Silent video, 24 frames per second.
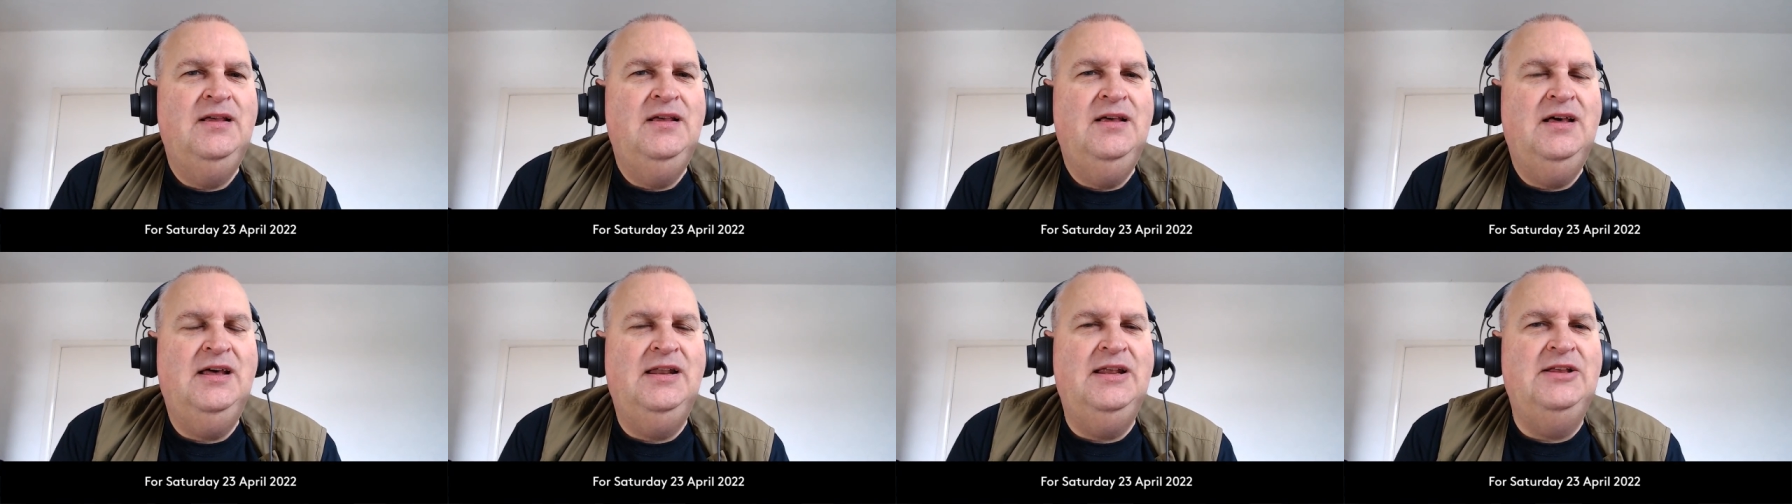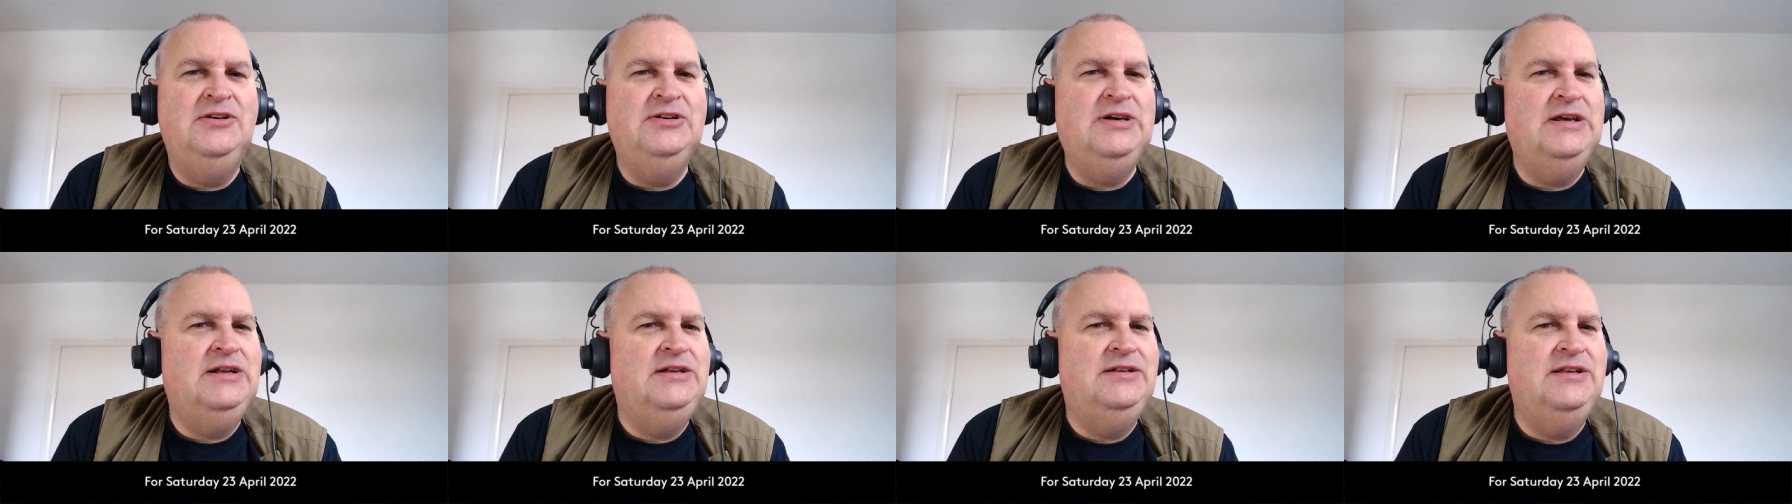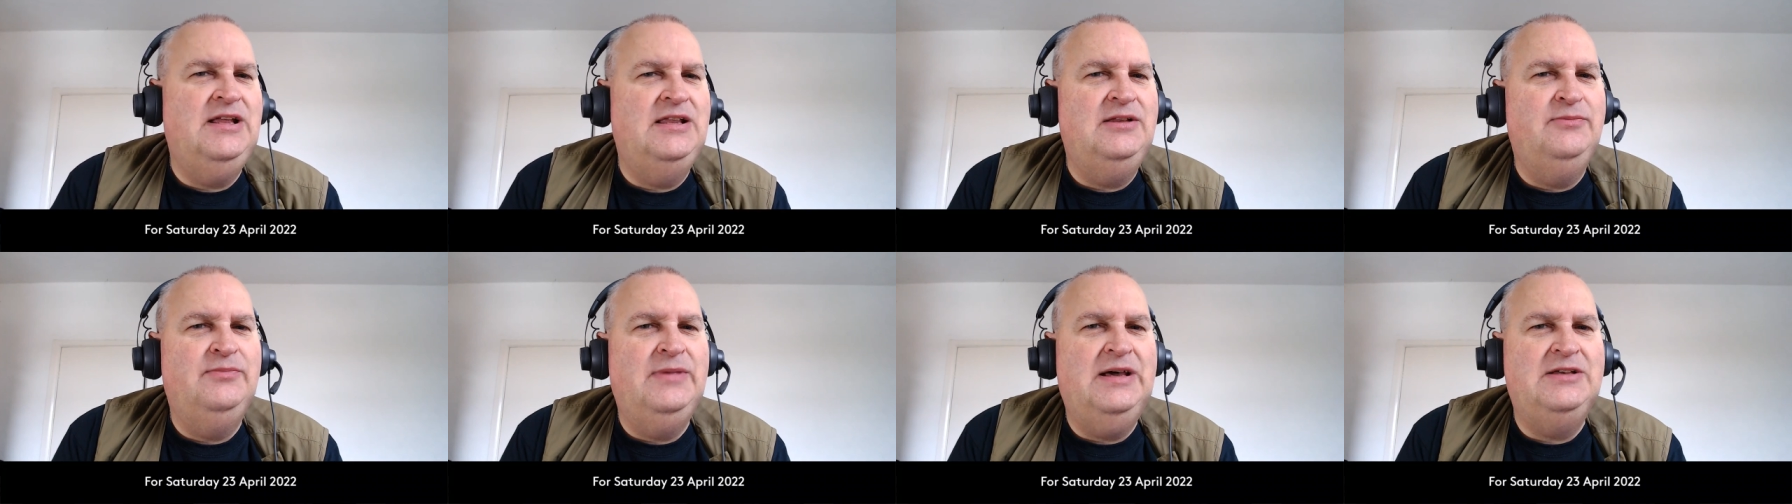and then you get
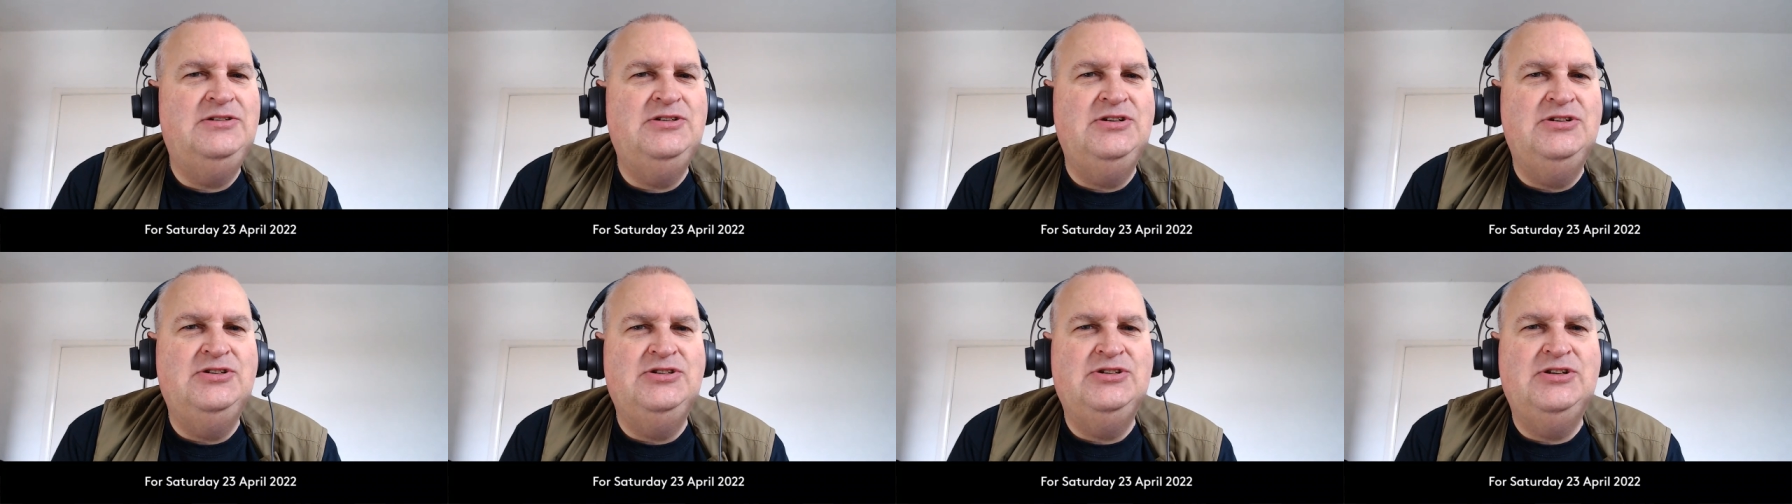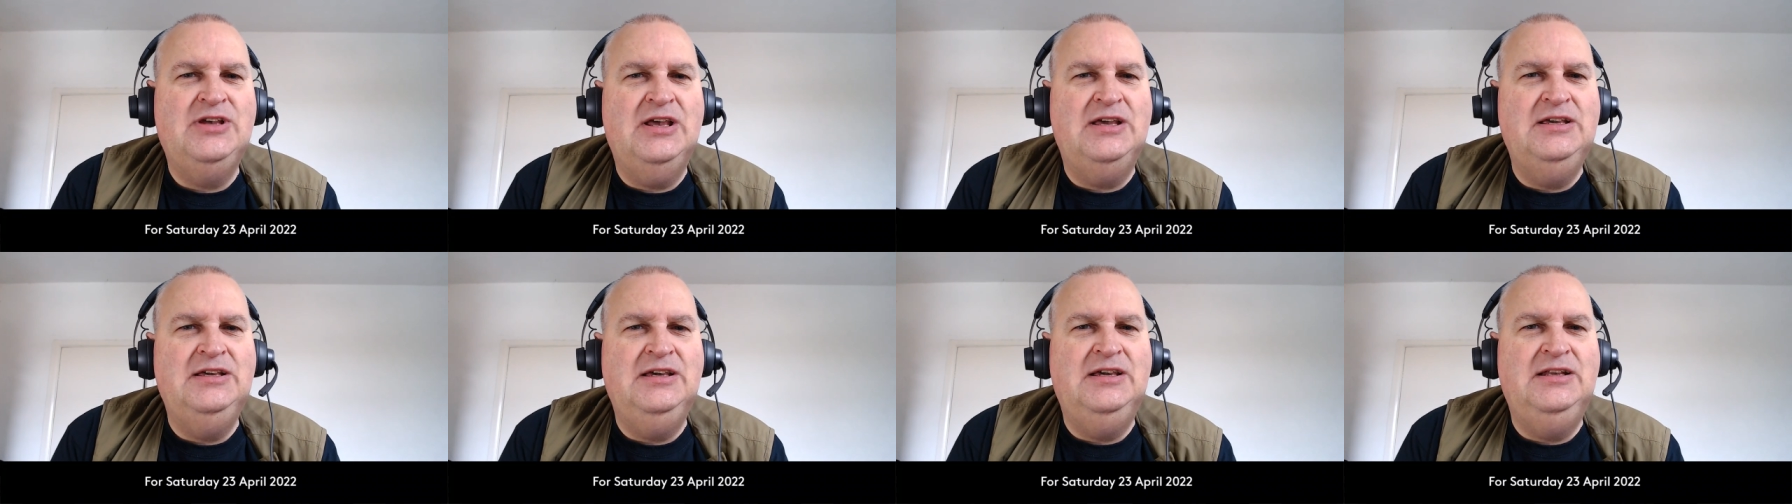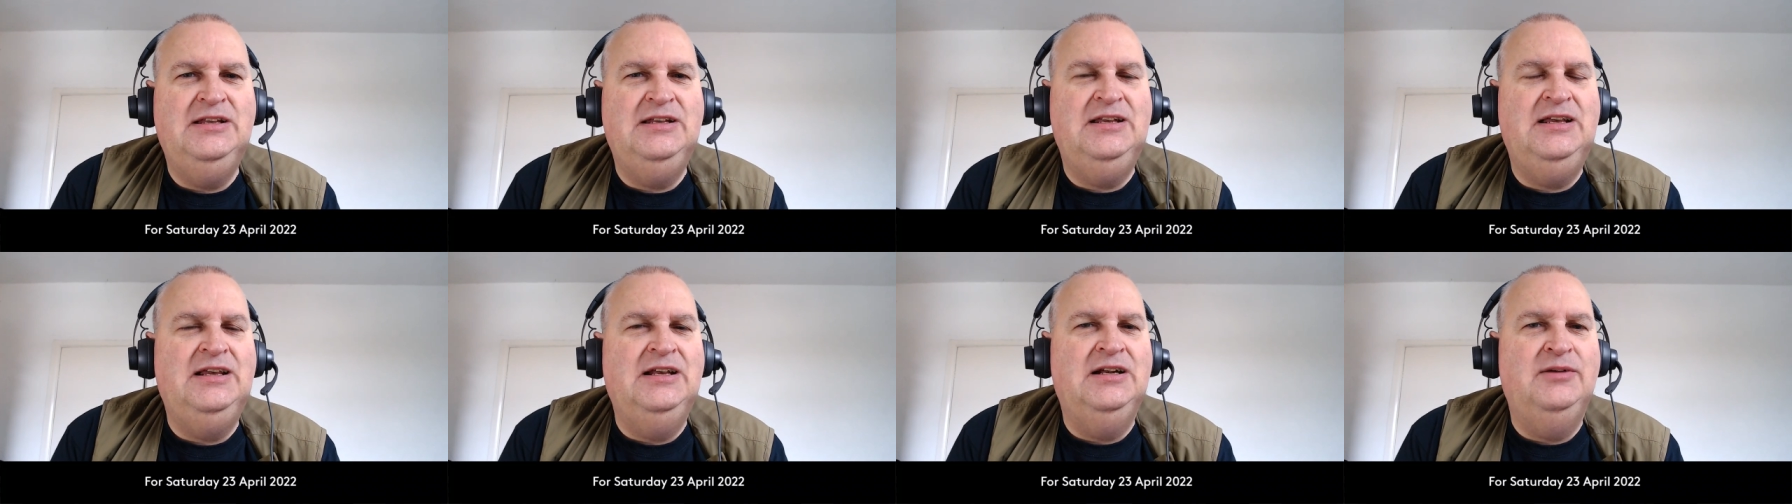another message saying
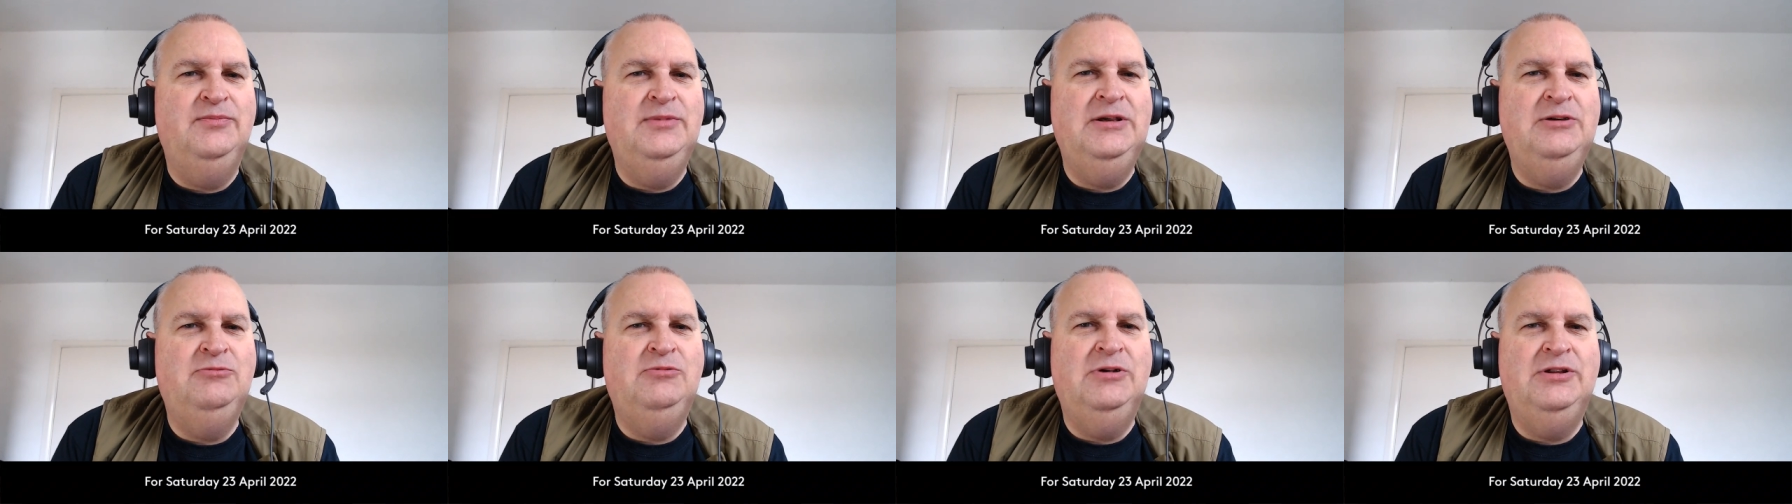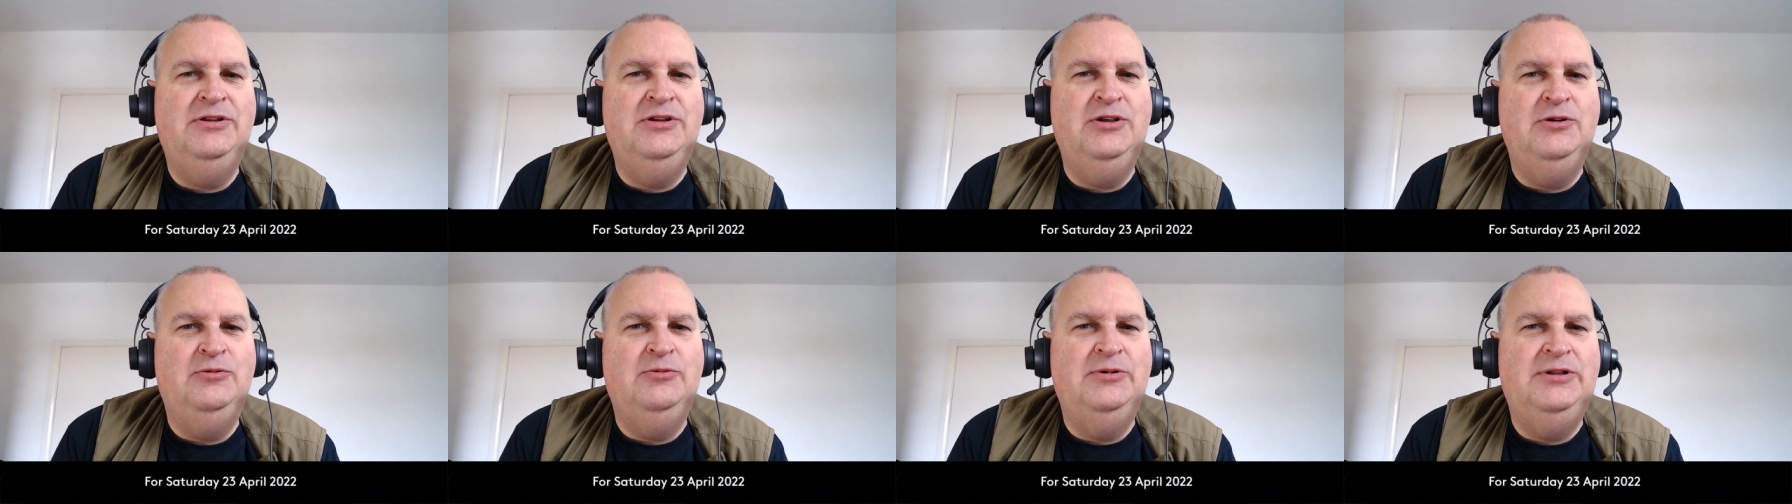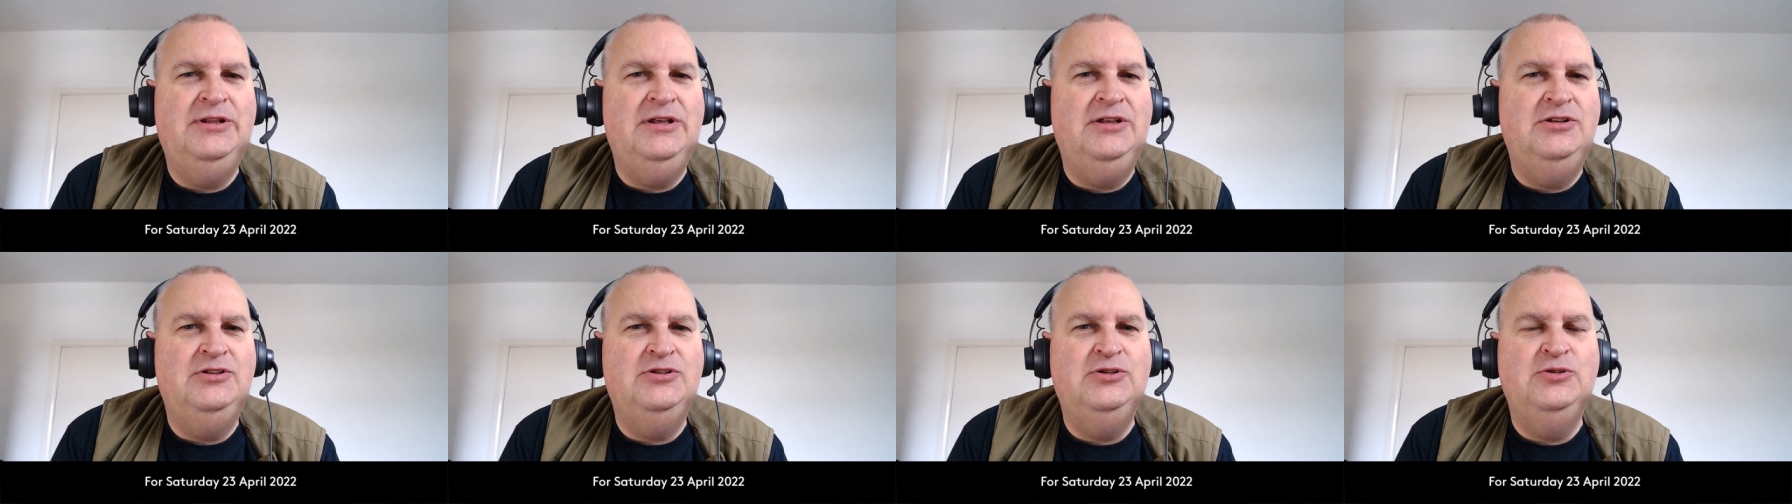it'll be with you
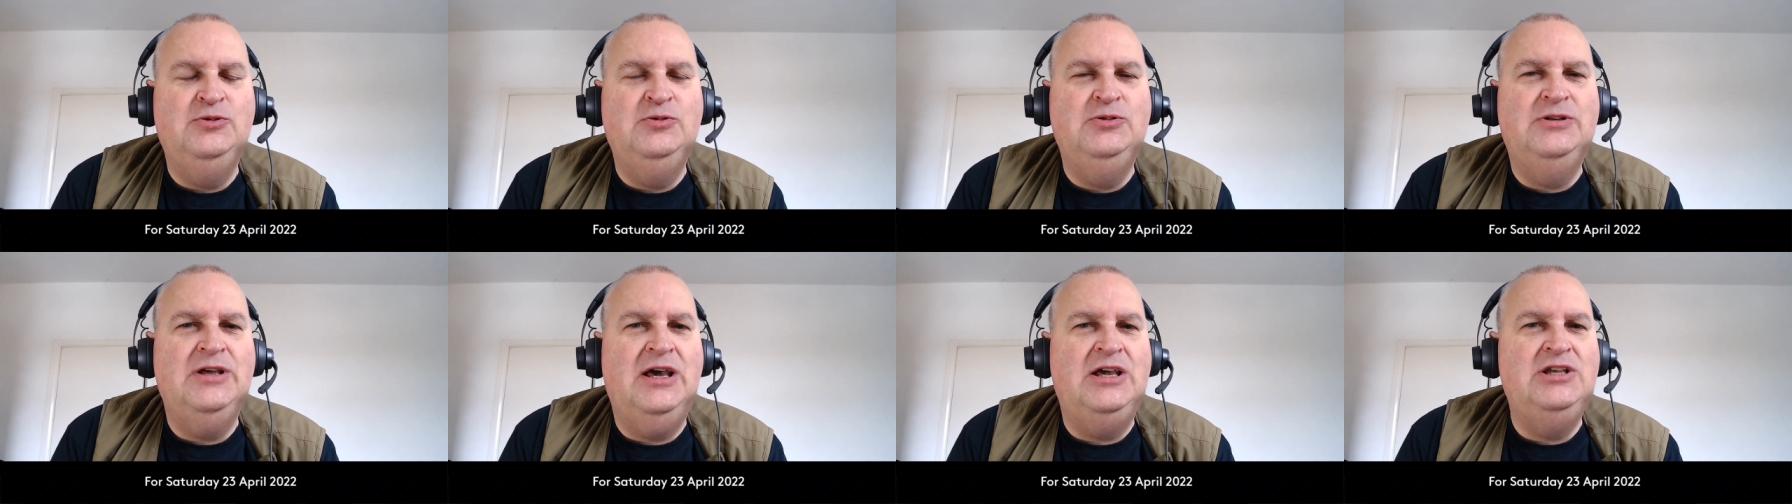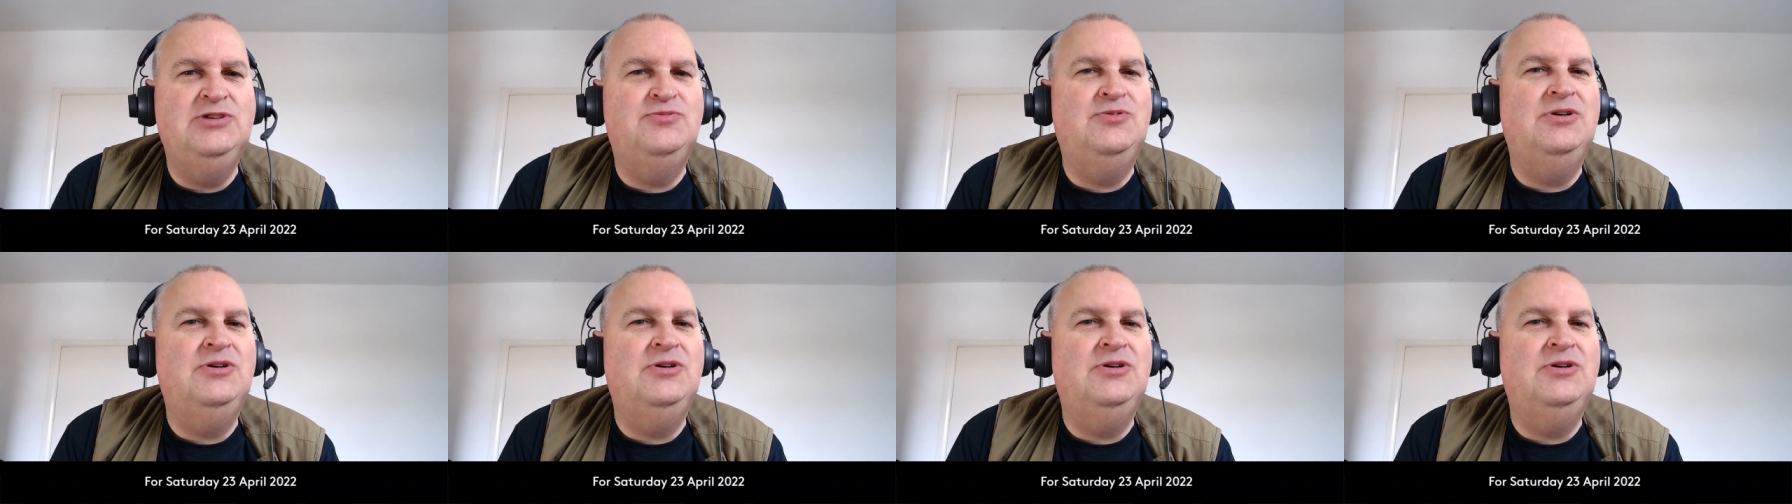within two days,